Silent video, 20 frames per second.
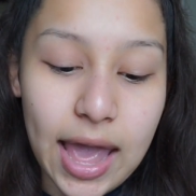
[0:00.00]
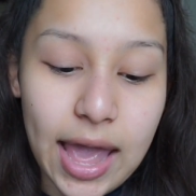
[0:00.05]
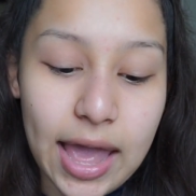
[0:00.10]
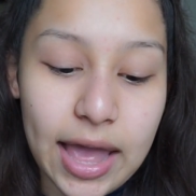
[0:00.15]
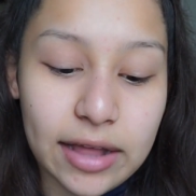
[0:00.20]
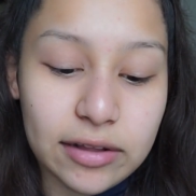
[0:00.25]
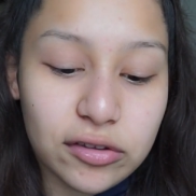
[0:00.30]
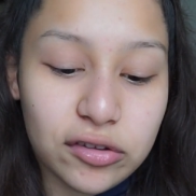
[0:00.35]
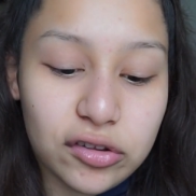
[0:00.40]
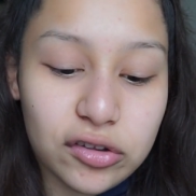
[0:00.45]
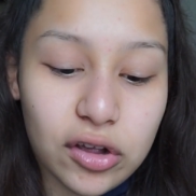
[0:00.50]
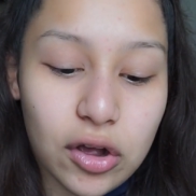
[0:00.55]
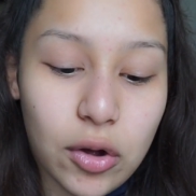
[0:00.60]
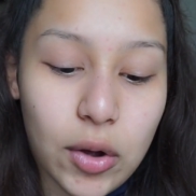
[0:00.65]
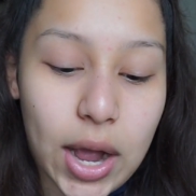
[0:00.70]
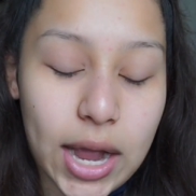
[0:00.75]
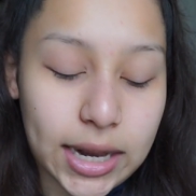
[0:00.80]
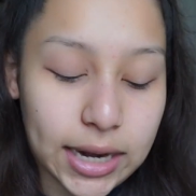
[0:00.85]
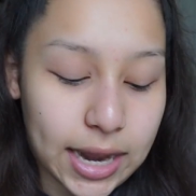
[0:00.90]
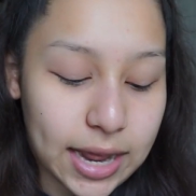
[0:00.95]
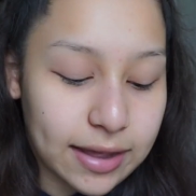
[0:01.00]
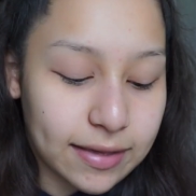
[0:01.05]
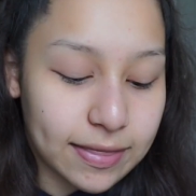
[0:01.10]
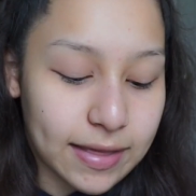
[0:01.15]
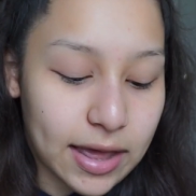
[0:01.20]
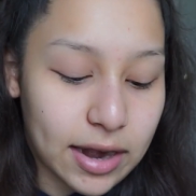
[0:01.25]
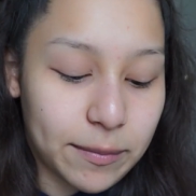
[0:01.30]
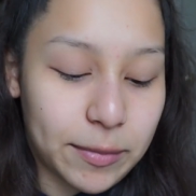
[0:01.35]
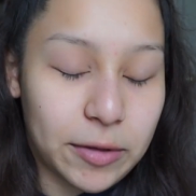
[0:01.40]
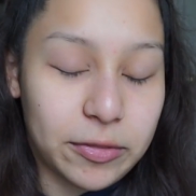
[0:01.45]
And so I like
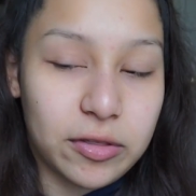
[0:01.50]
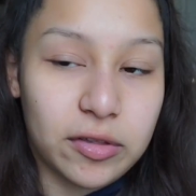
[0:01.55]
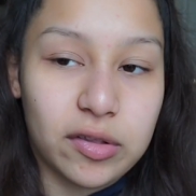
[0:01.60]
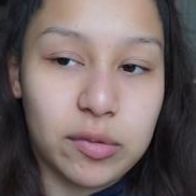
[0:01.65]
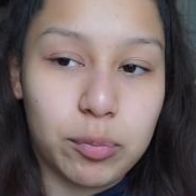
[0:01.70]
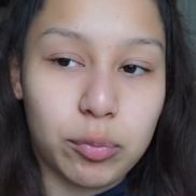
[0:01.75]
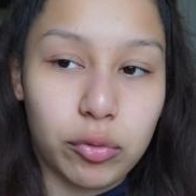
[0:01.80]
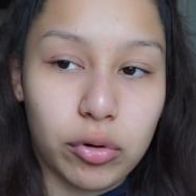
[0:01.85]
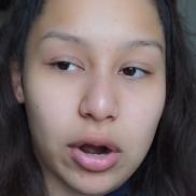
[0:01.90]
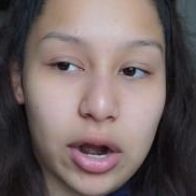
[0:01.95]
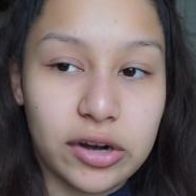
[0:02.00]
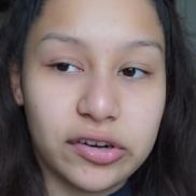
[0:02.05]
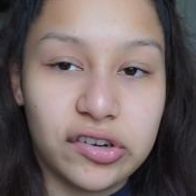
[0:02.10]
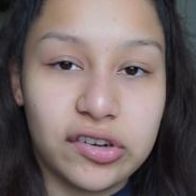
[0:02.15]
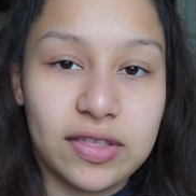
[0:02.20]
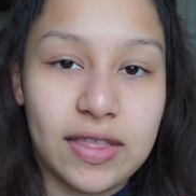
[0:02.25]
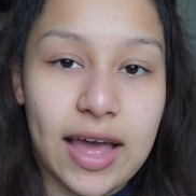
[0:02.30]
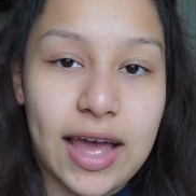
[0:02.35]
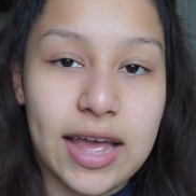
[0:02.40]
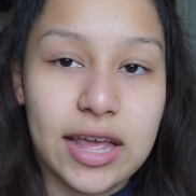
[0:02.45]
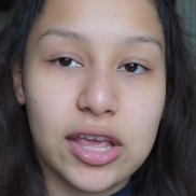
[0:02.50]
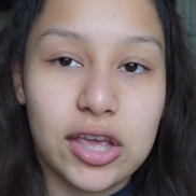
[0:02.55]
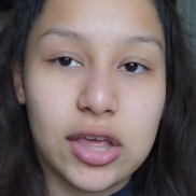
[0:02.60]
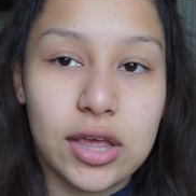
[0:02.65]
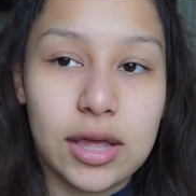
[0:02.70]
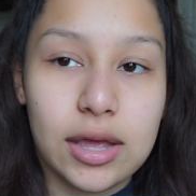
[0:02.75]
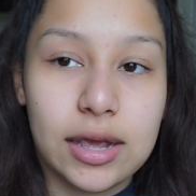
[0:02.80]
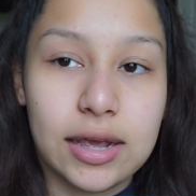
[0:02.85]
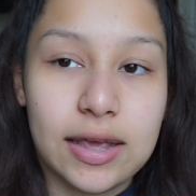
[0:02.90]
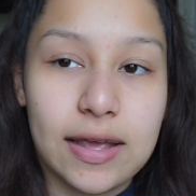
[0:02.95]
that about this brush, that
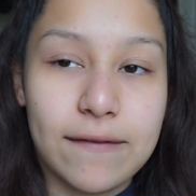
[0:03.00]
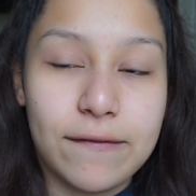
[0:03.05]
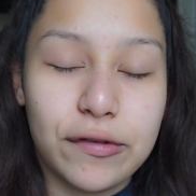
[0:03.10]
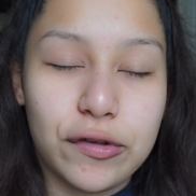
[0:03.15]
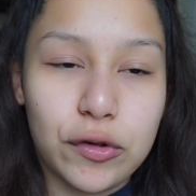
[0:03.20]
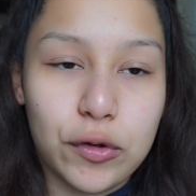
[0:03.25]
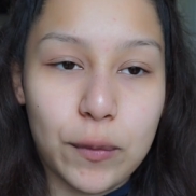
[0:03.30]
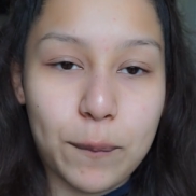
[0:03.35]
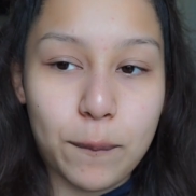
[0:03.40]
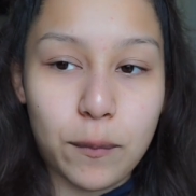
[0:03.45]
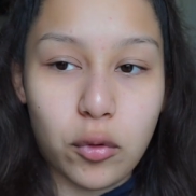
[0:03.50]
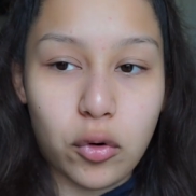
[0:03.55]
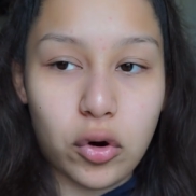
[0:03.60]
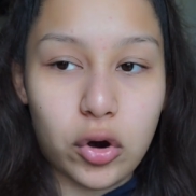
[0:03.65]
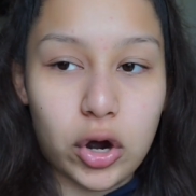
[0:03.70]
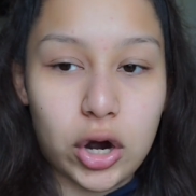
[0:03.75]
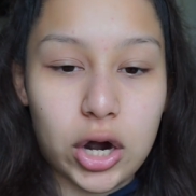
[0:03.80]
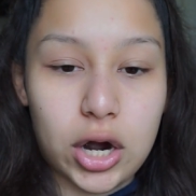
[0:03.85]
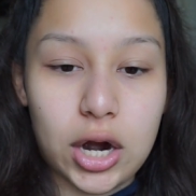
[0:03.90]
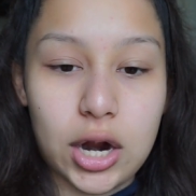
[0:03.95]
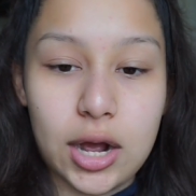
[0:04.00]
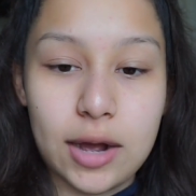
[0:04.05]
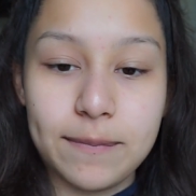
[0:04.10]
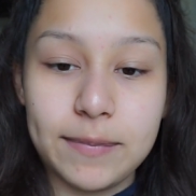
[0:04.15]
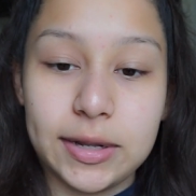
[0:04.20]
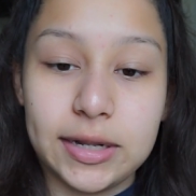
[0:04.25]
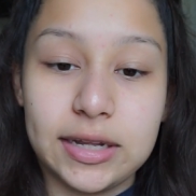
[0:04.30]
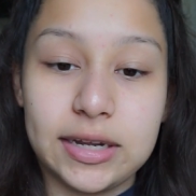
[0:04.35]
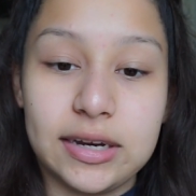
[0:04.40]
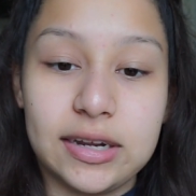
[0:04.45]
it gives you more
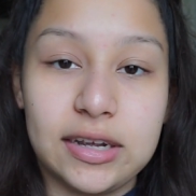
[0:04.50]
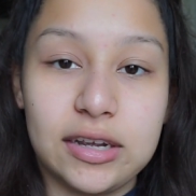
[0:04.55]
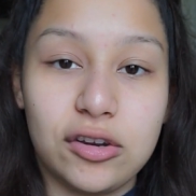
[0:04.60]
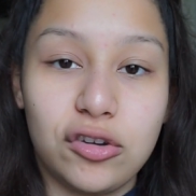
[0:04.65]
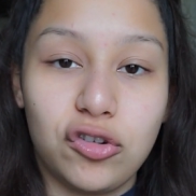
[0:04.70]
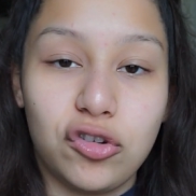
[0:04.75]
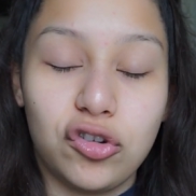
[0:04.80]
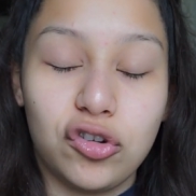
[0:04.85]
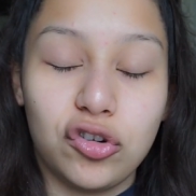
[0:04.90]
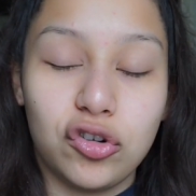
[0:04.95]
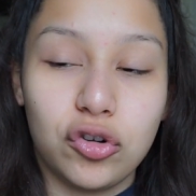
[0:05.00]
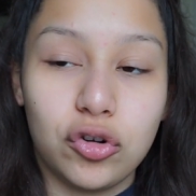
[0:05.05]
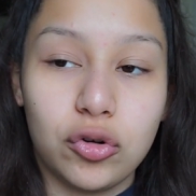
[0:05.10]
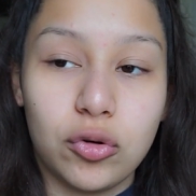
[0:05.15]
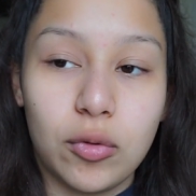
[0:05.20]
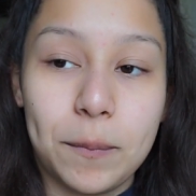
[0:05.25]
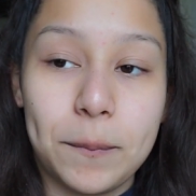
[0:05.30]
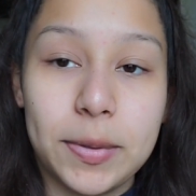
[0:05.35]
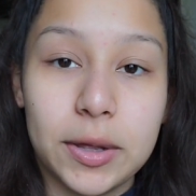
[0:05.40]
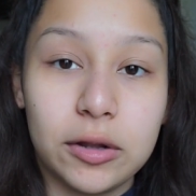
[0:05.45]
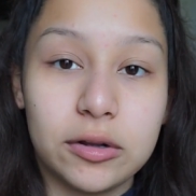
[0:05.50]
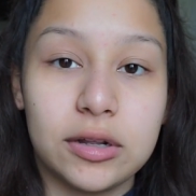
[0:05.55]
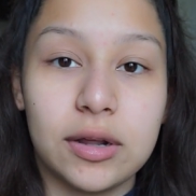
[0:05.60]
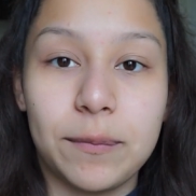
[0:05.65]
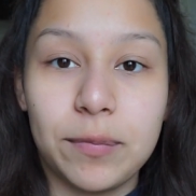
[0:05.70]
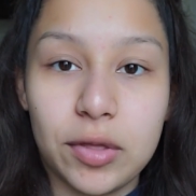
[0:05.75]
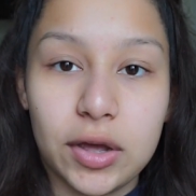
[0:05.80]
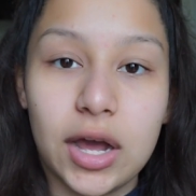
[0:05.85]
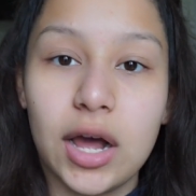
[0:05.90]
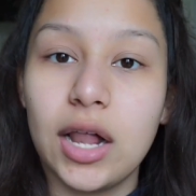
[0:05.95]
ability to build
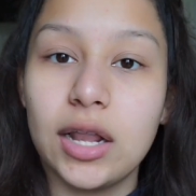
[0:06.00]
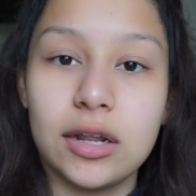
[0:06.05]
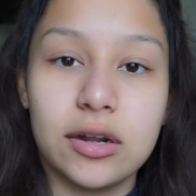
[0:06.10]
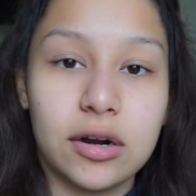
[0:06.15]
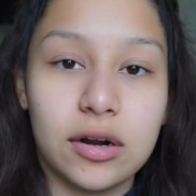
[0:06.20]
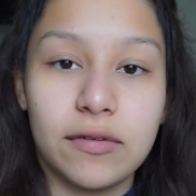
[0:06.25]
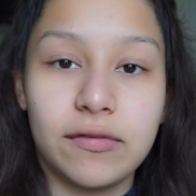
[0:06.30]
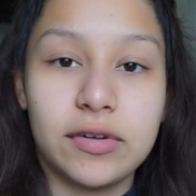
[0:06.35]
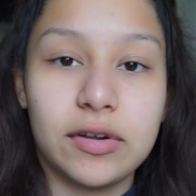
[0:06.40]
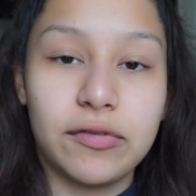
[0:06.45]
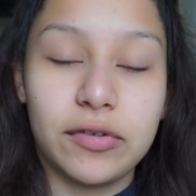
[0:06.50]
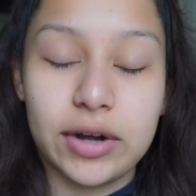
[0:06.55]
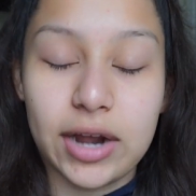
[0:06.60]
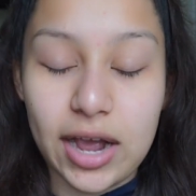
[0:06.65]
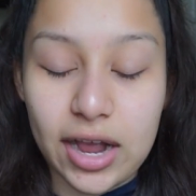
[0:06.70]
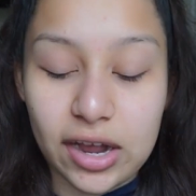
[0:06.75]
up the color of different